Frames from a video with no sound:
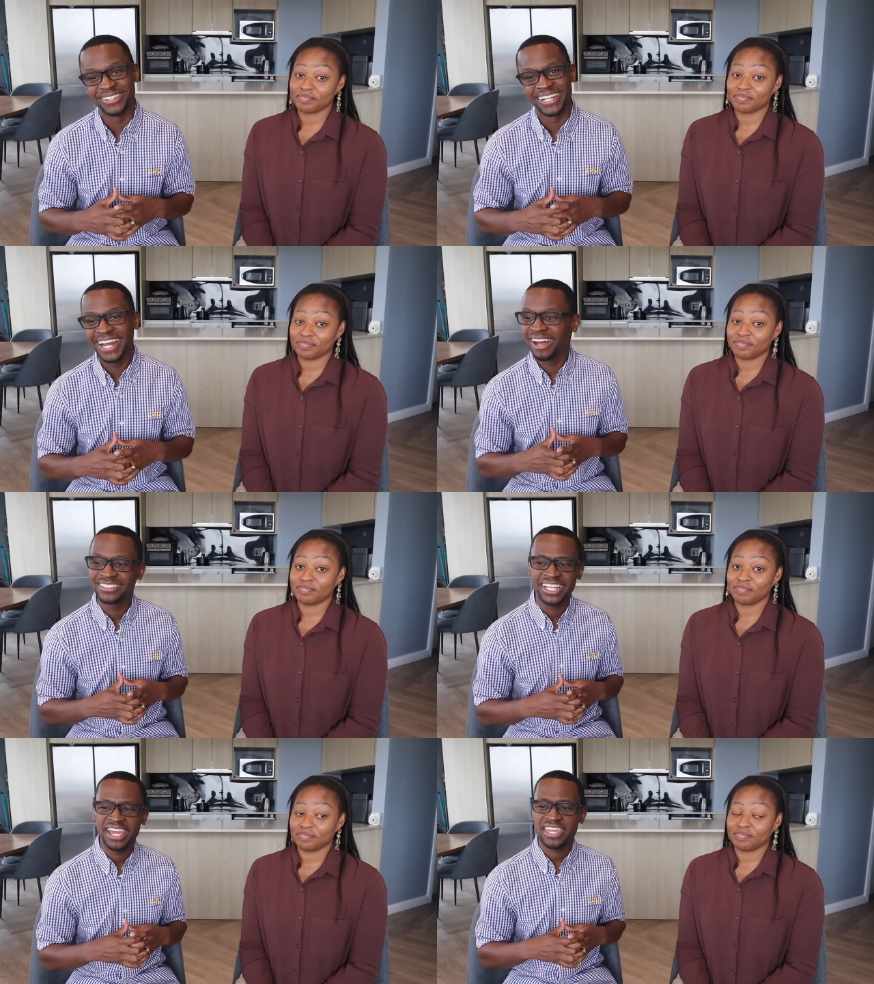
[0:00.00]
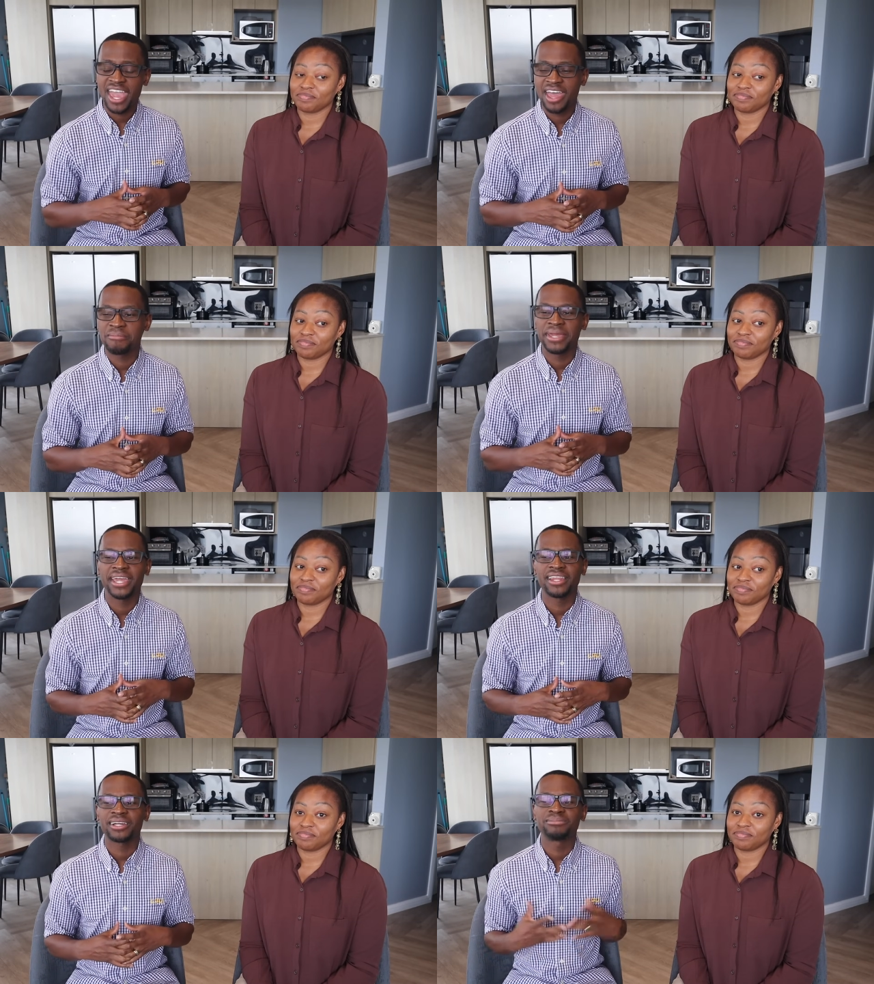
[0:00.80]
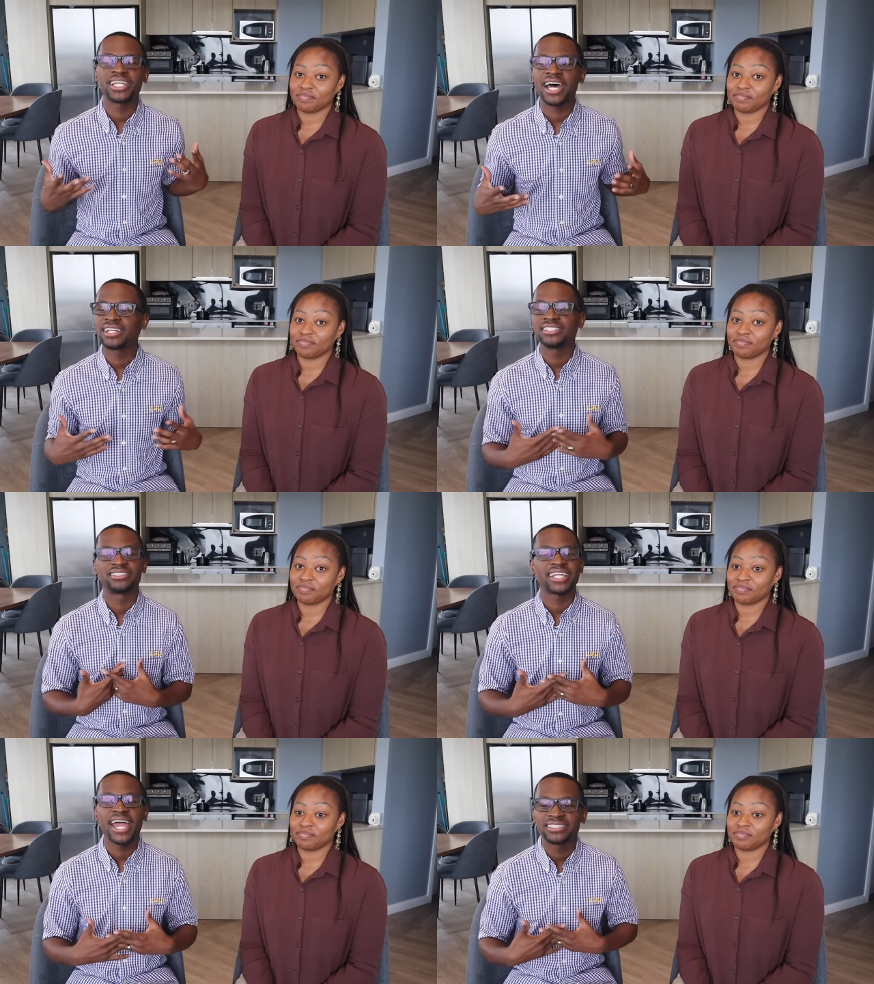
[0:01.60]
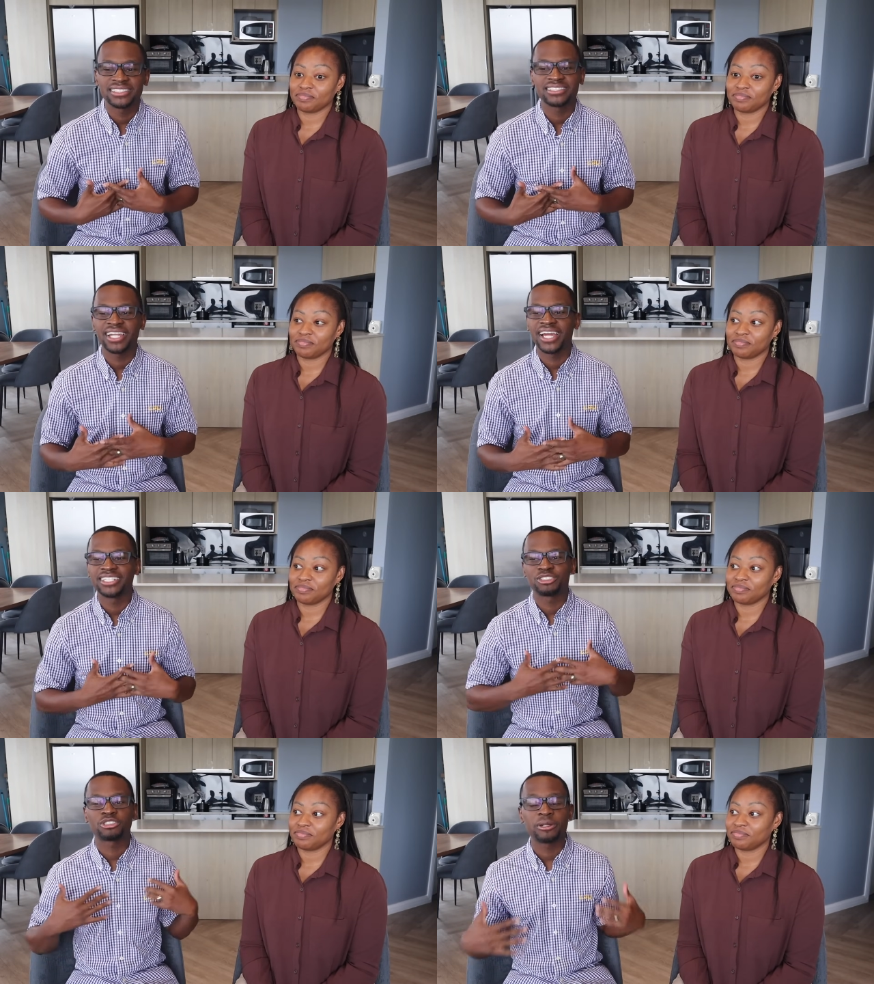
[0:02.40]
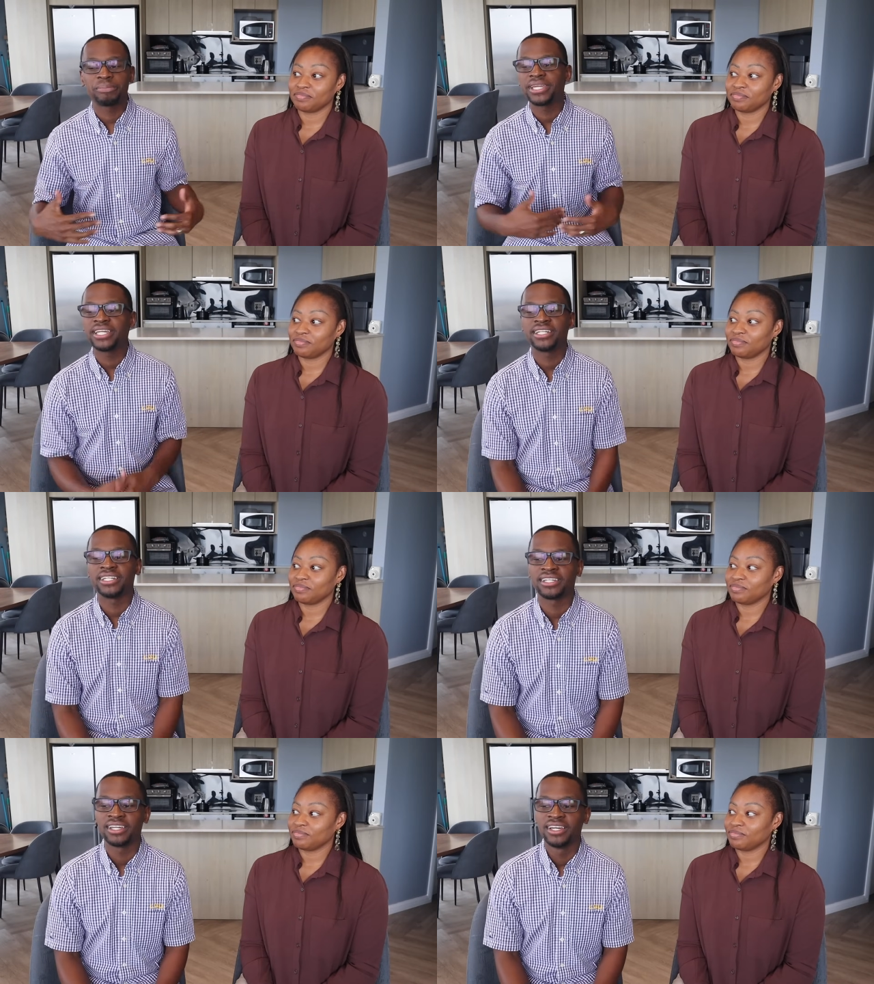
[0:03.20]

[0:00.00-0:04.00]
Speaker 1: And I was like, yeah, man, like I'm tired of these taxis like tripping and